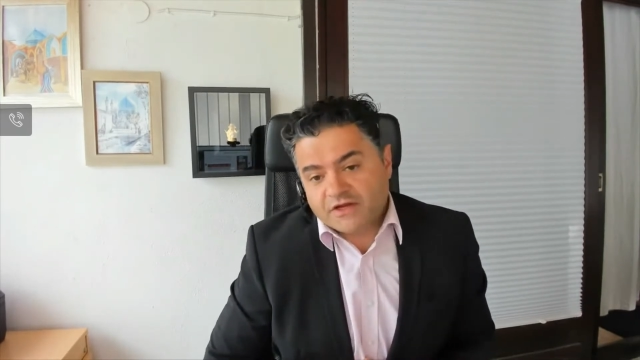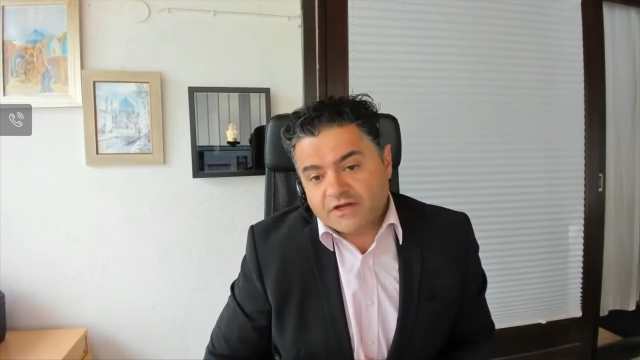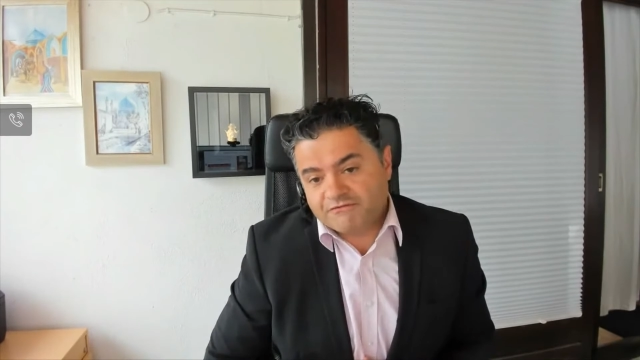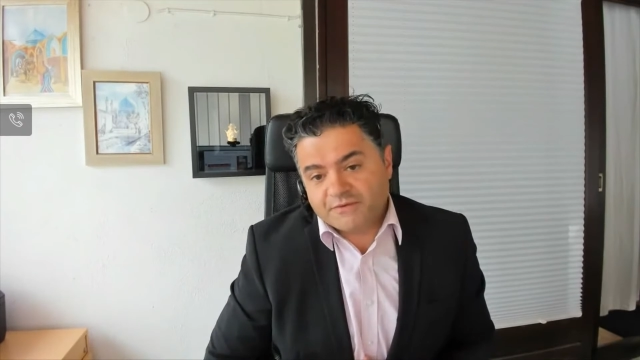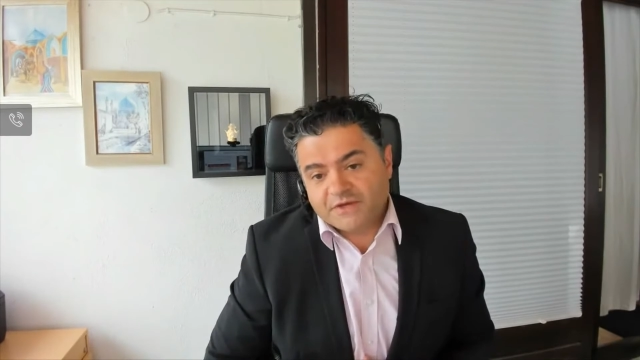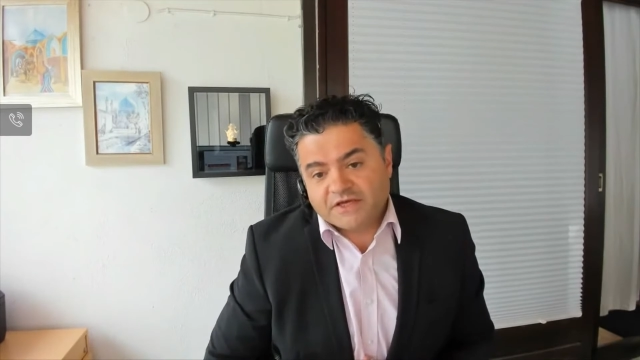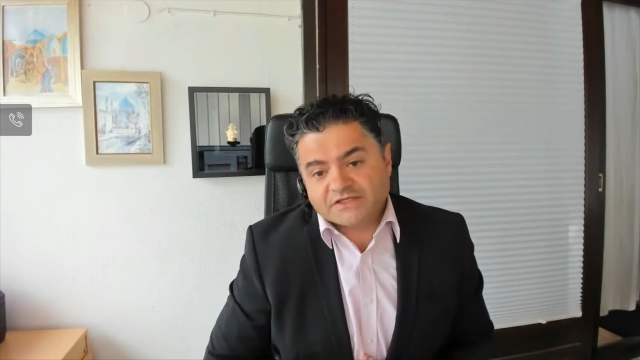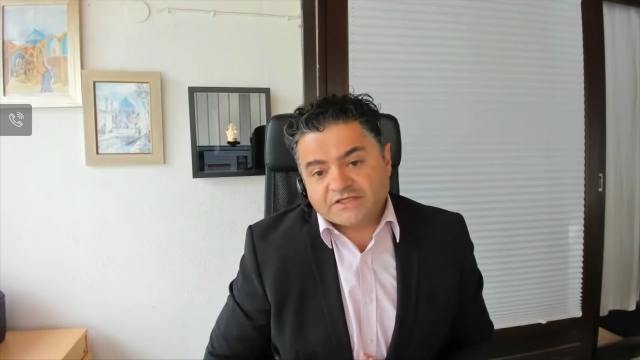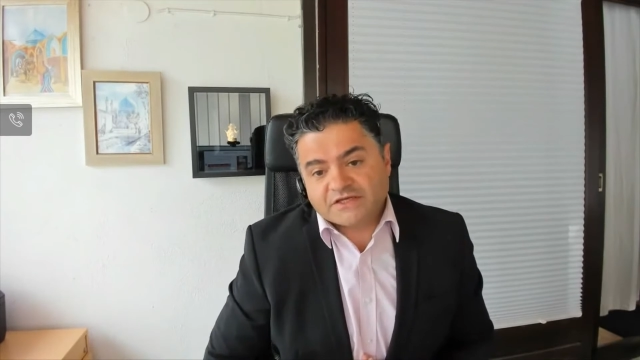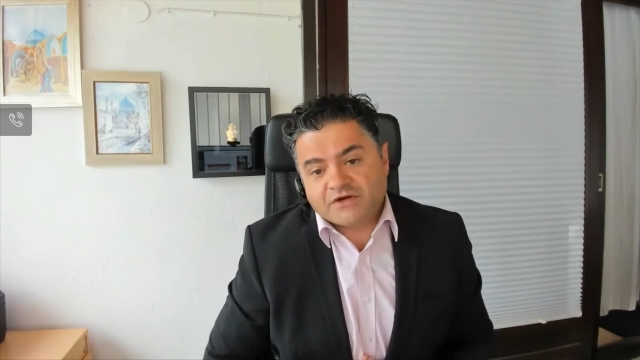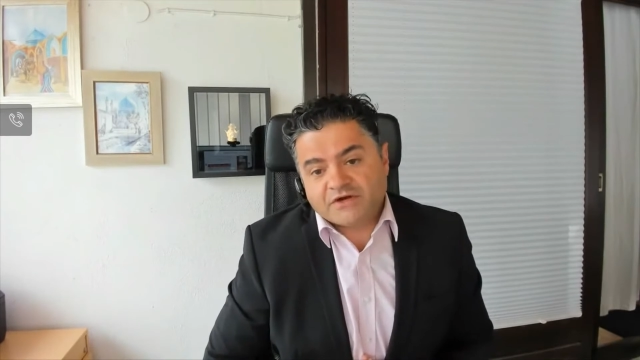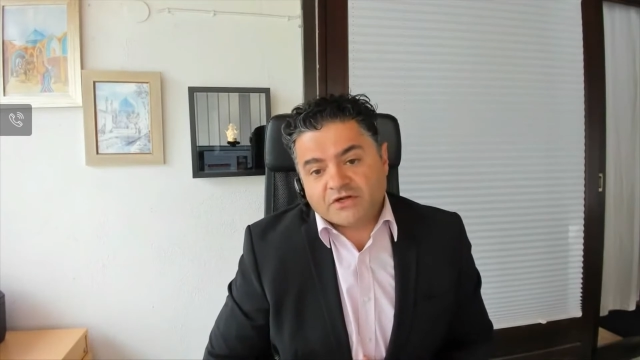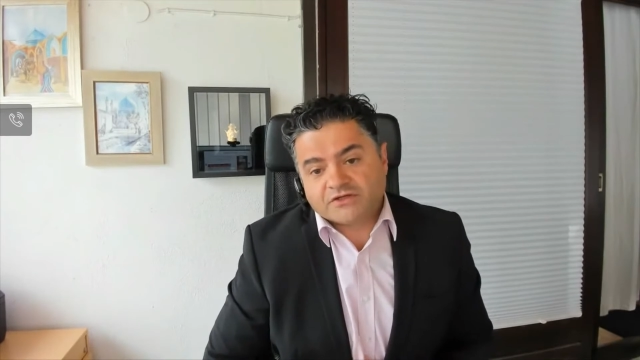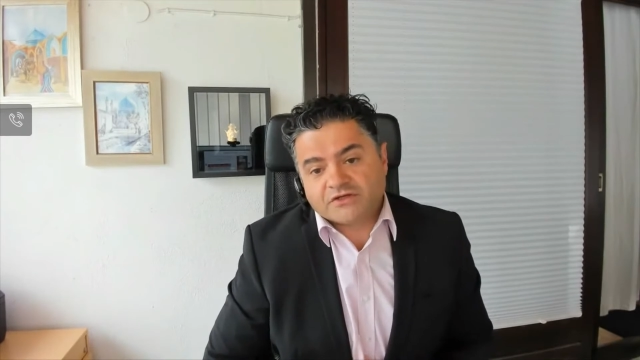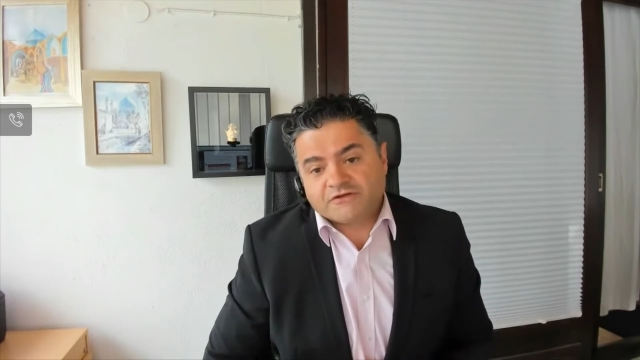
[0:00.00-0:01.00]
NFPA
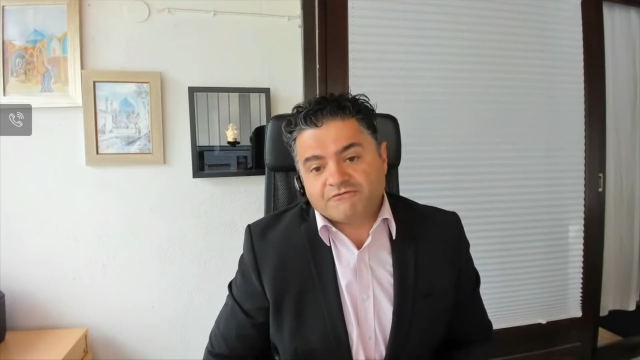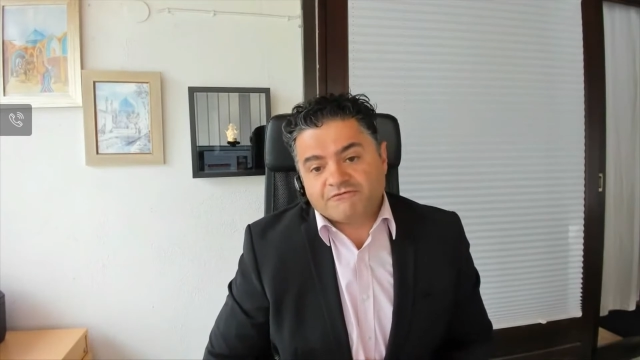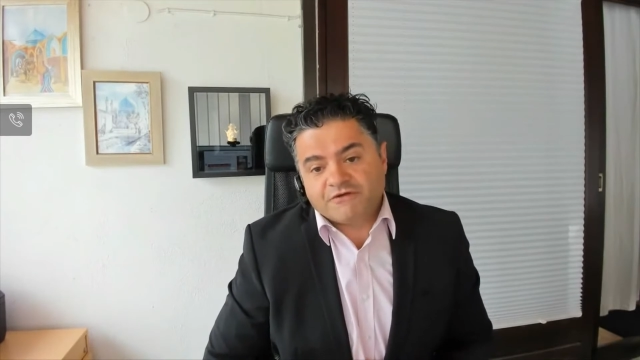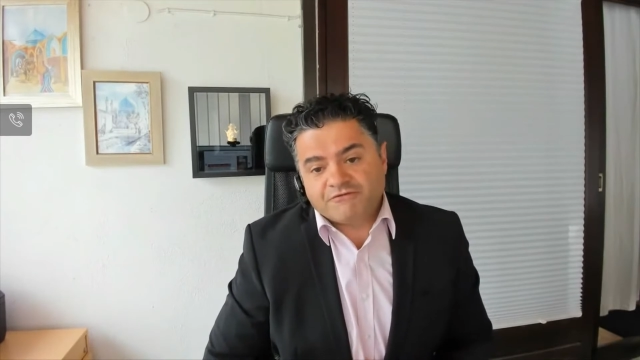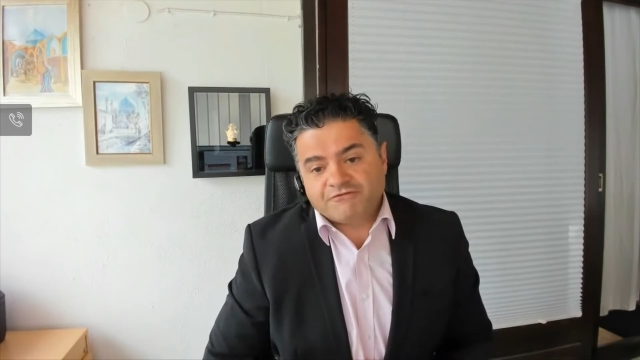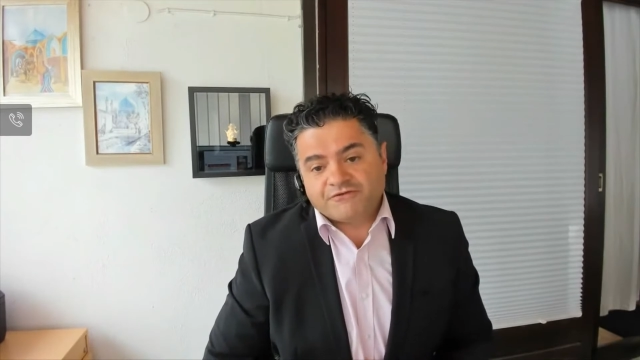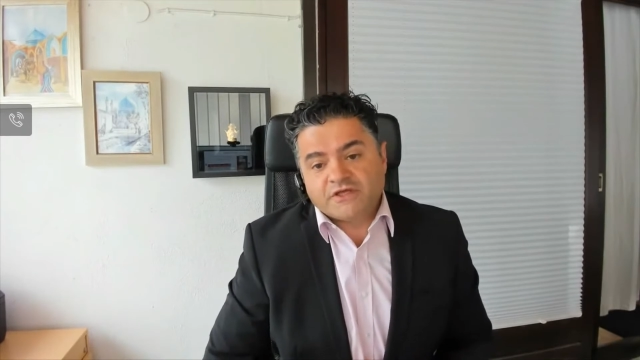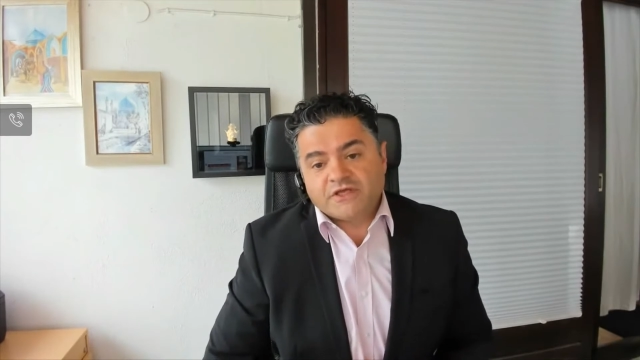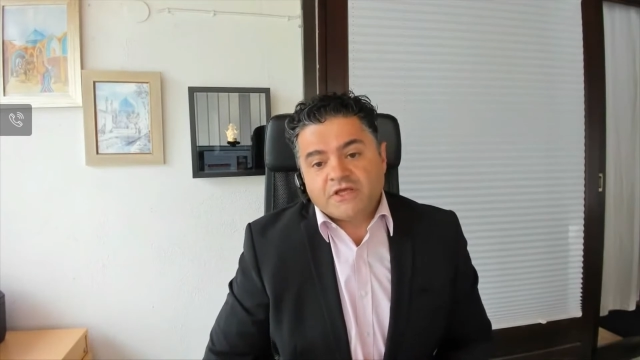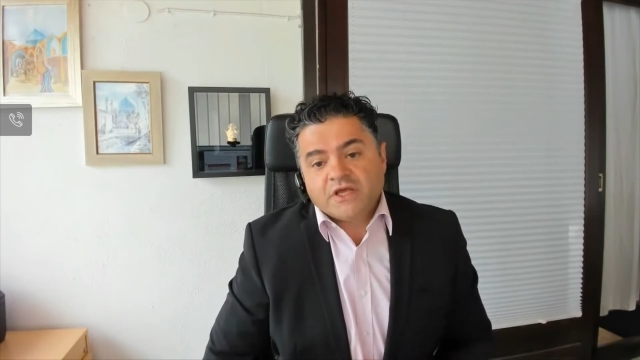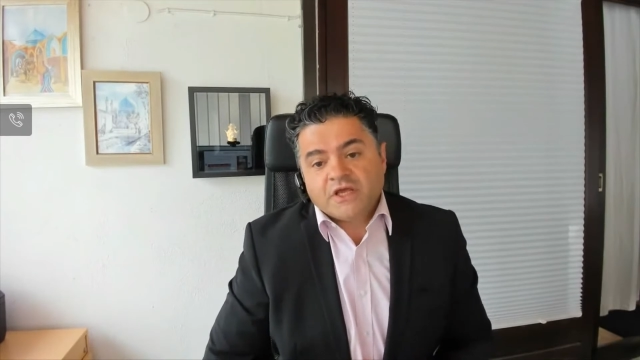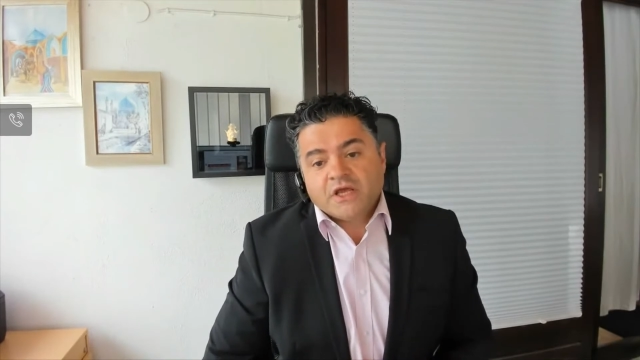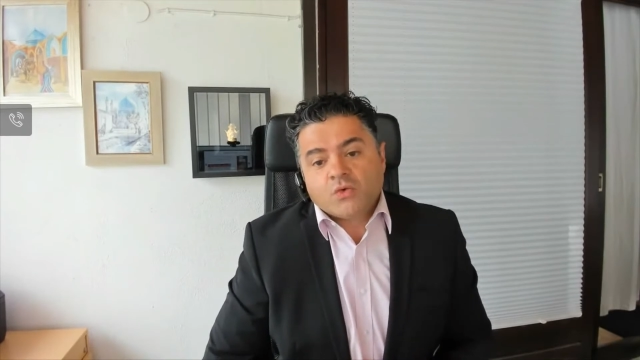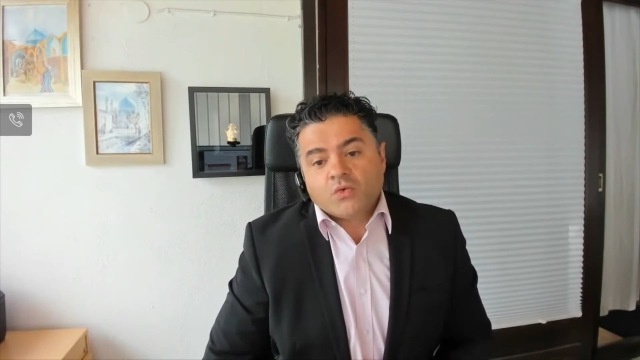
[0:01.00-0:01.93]
750,